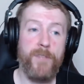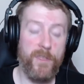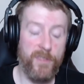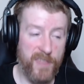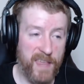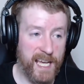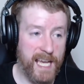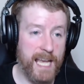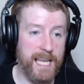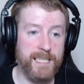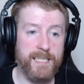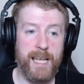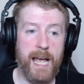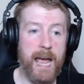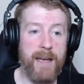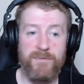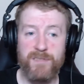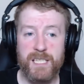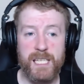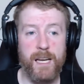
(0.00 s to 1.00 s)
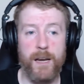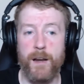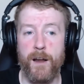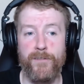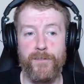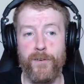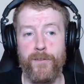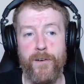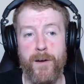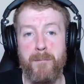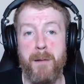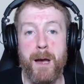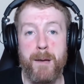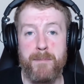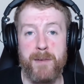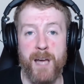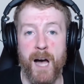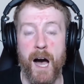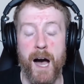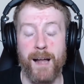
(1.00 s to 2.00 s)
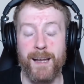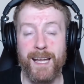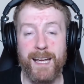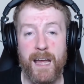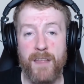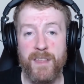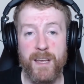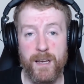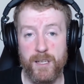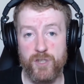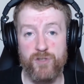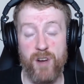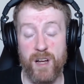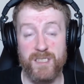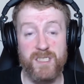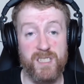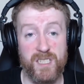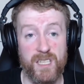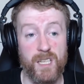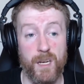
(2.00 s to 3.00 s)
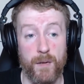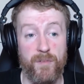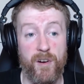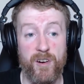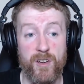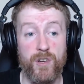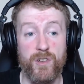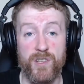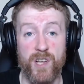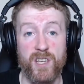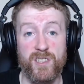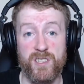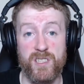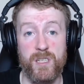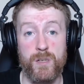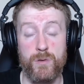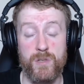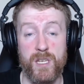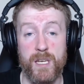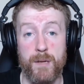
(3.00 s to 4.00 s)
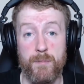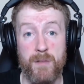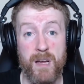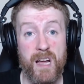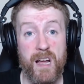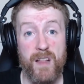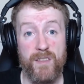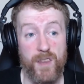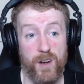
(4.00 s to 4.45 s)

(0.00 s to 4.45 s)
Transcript: The thing is, I haven't seen enough of MiBR. Like, I think Astralis is still a very good Dust 2 team.